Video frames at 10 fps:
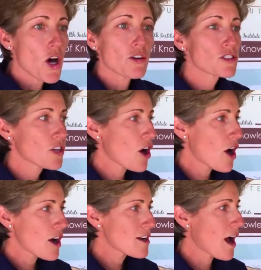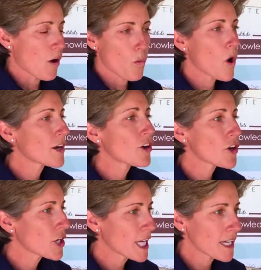No scar, not one
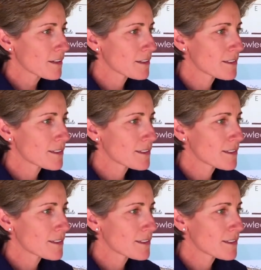hernia.